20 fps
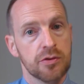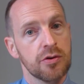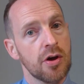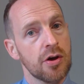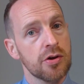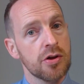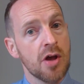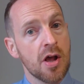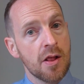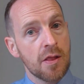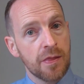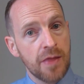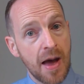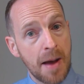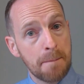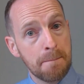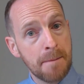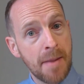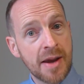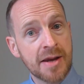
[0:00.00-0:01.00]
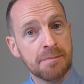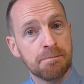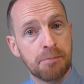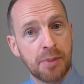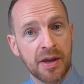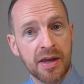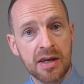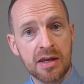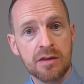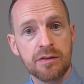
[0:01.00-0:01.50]
Now, that might
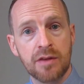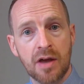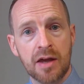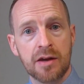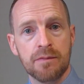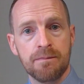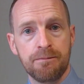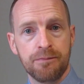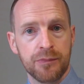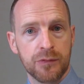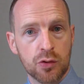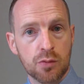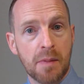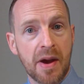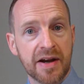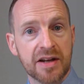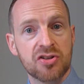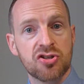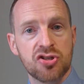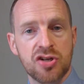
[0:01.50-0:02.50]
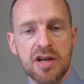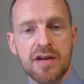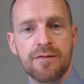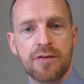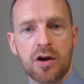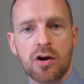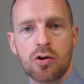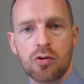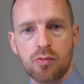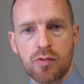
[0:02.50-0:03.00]
be that you might achieve
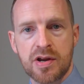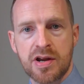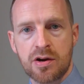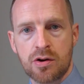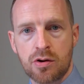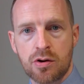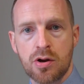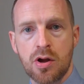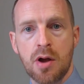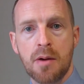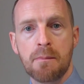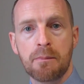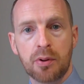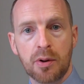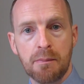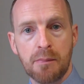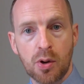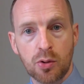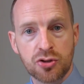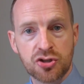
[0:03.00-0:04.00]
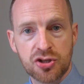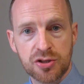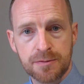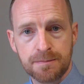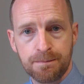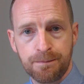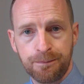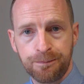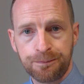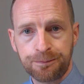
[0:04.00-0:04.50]
a career
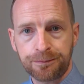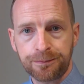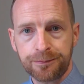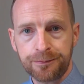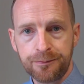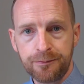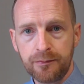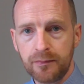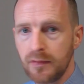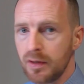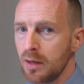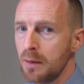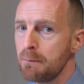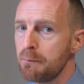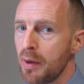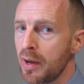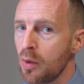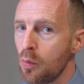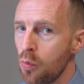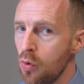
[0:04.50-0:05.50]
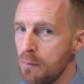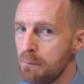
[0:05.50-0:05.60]
promotion, but it